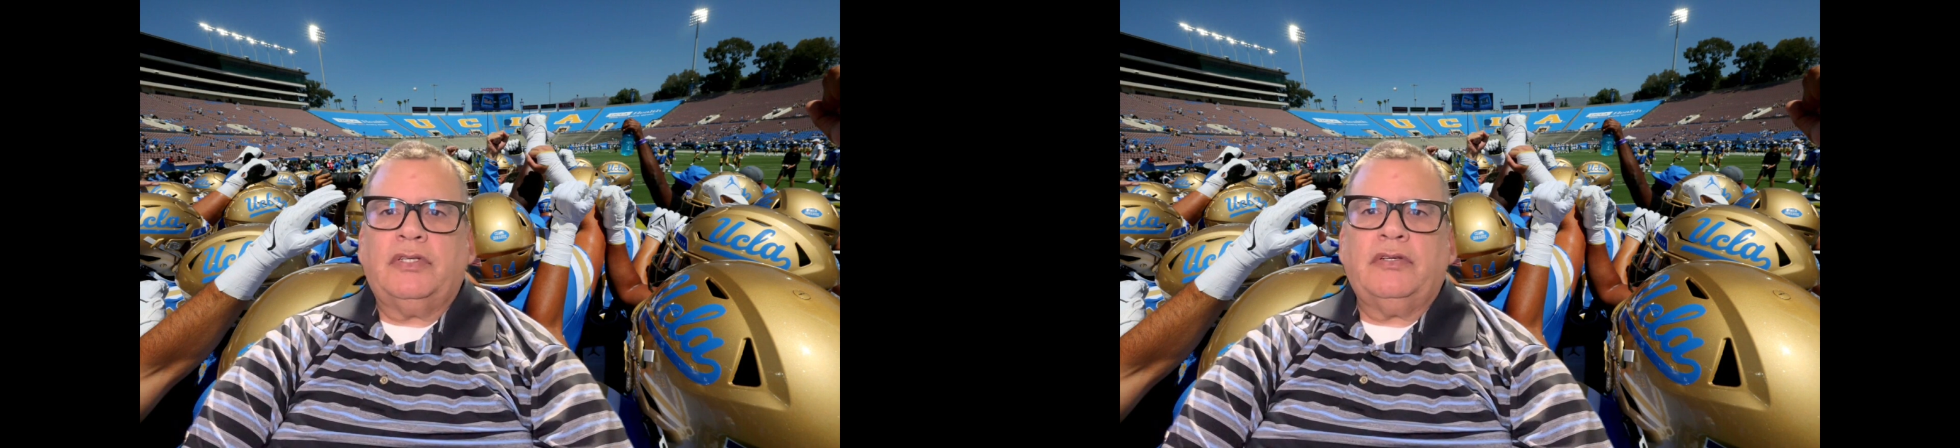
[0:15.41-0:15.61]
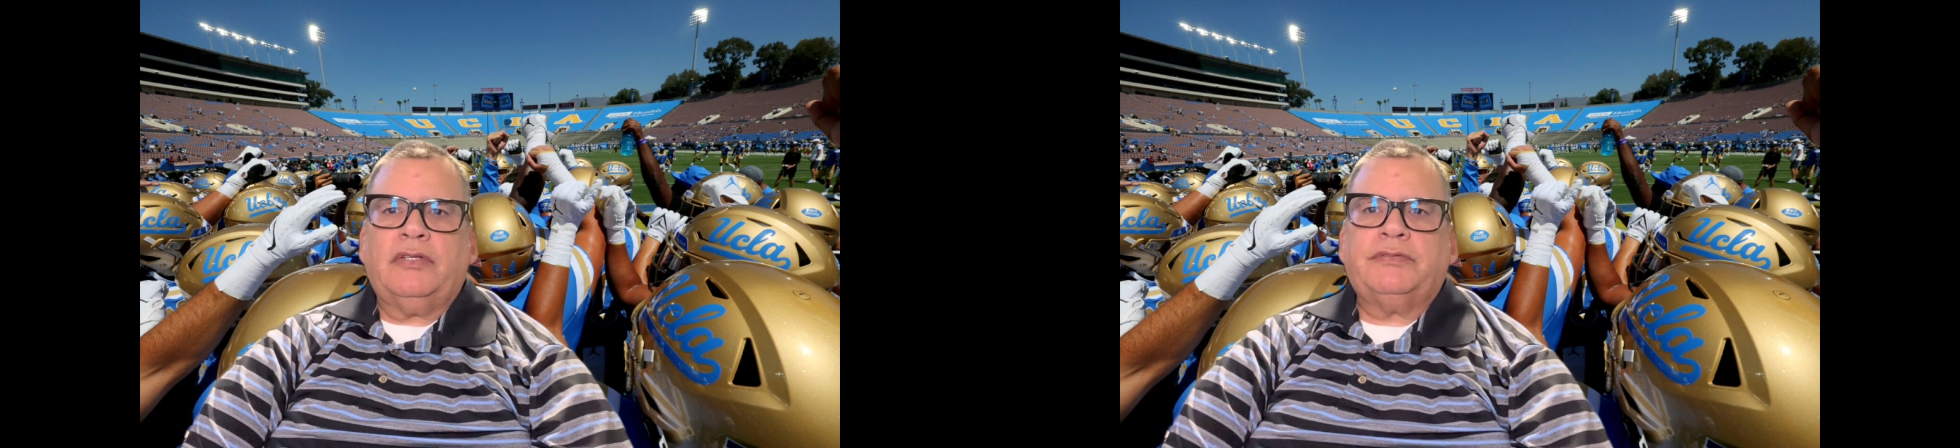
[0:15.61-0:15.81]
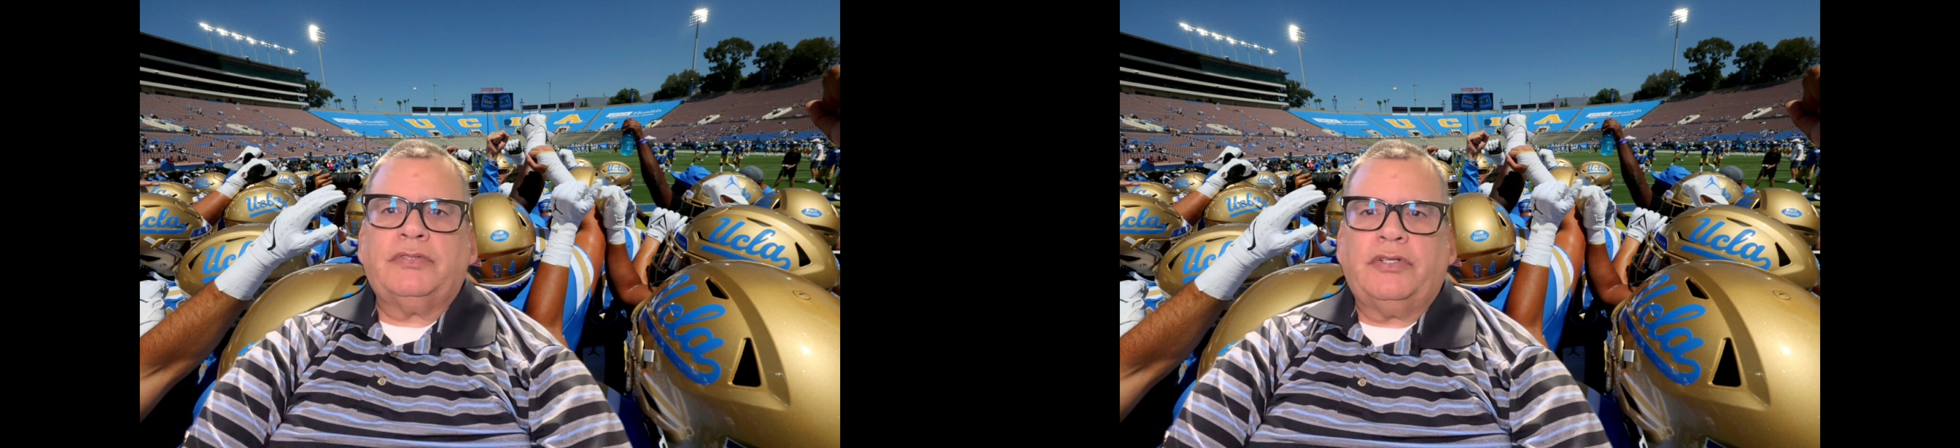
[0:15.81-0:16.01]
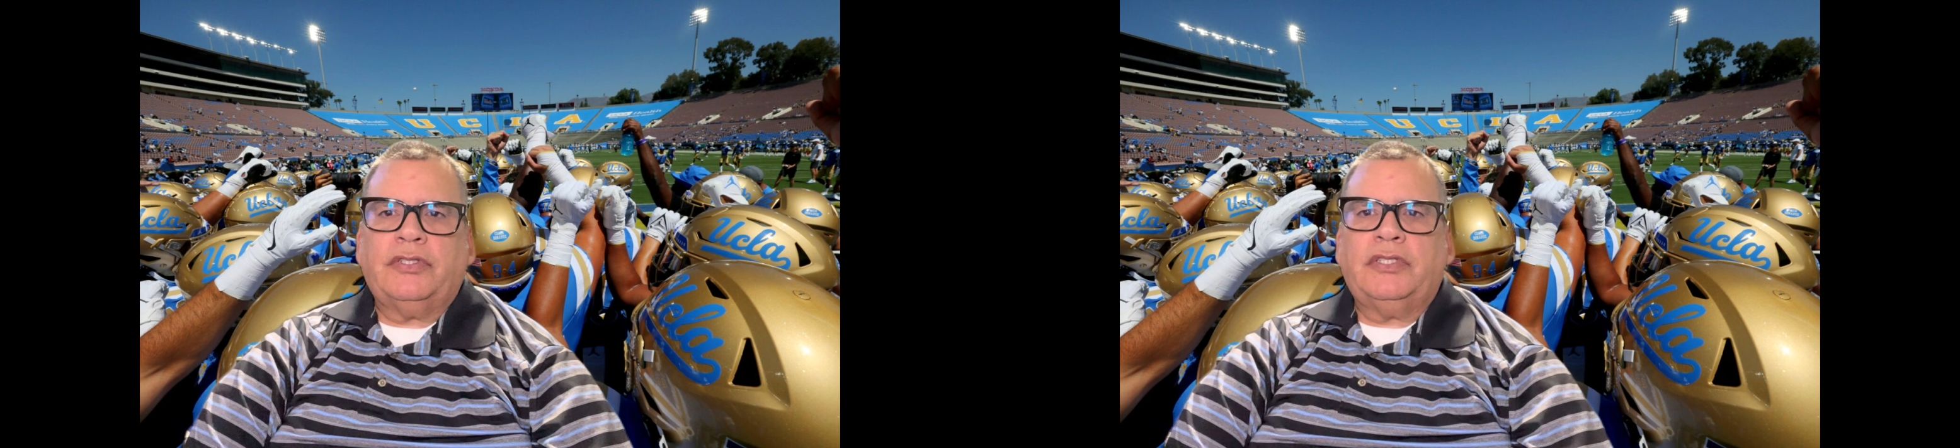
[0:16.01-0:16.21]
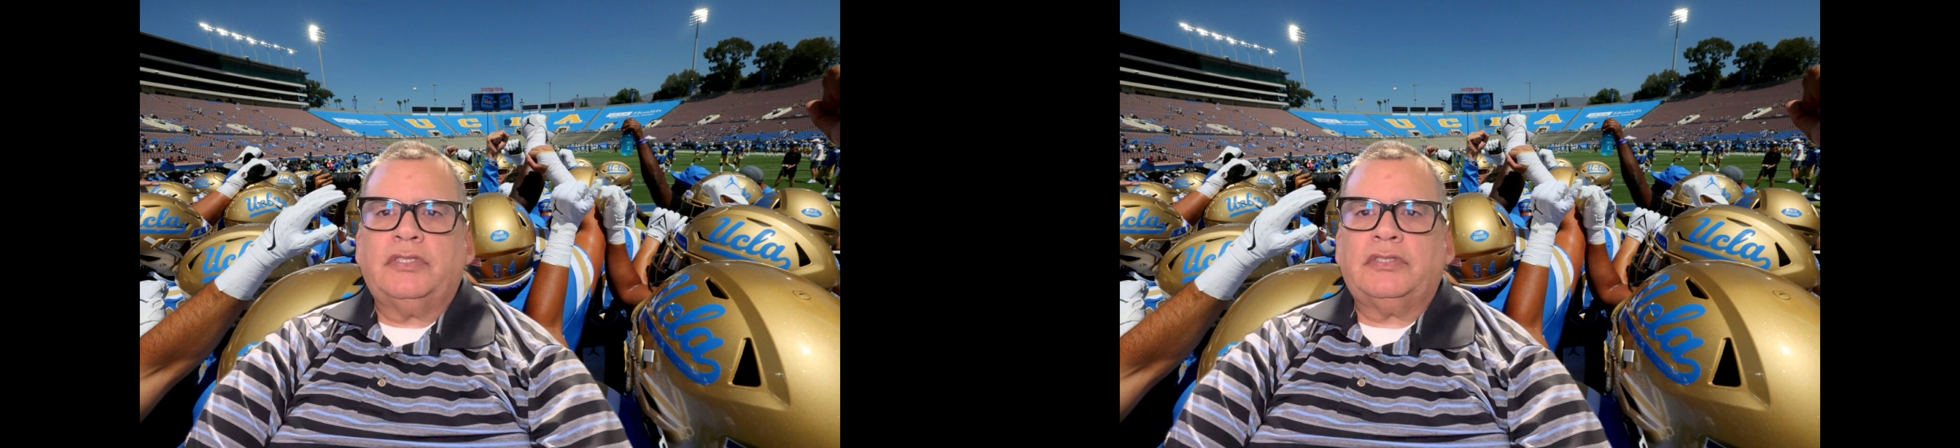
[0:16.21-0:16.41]
I've started
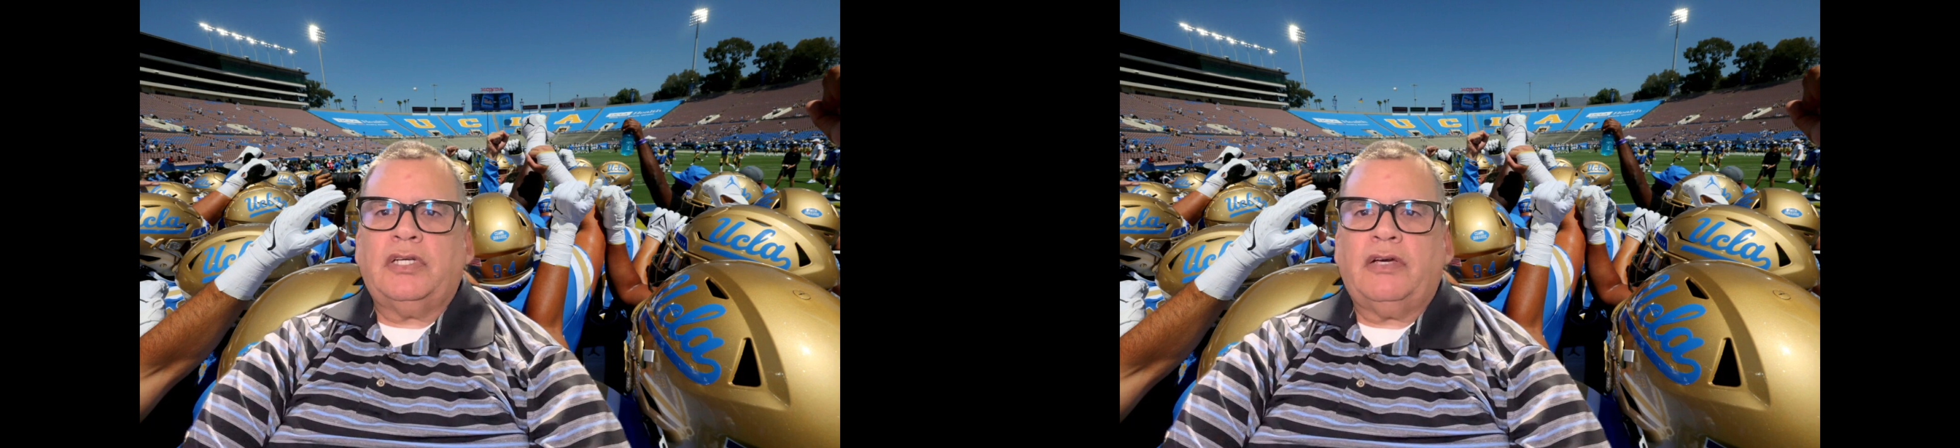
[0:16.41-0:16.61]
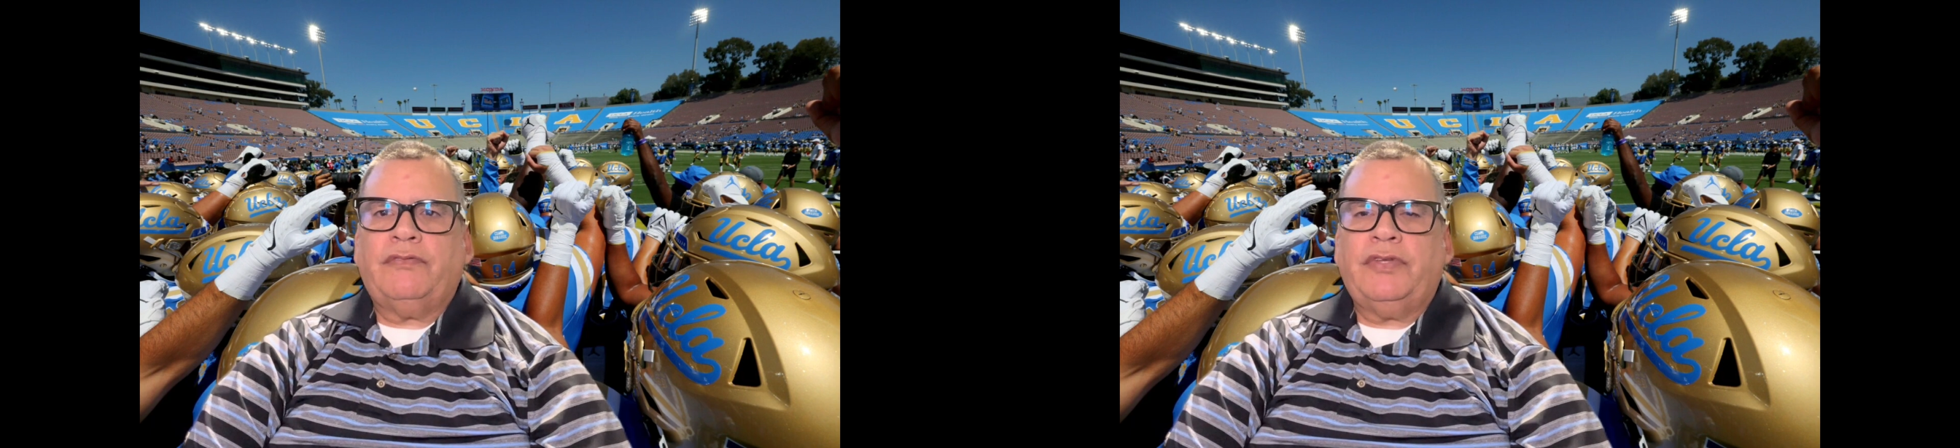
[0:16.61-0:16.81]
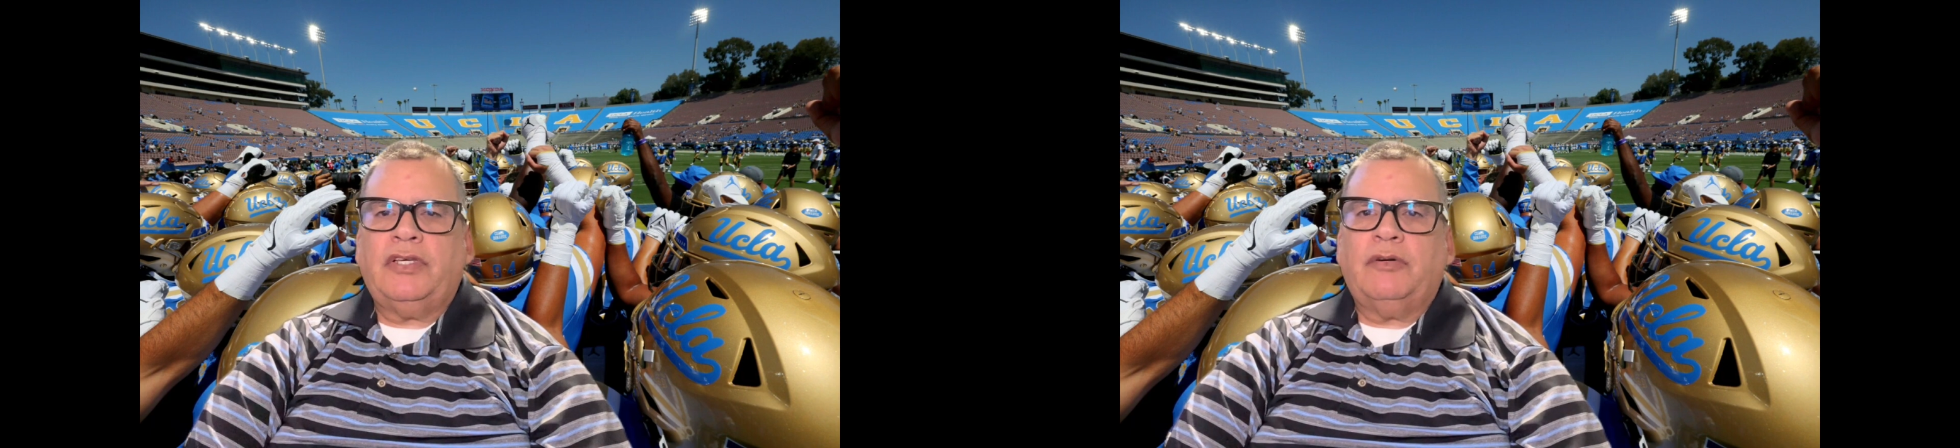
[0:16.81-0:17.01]
this video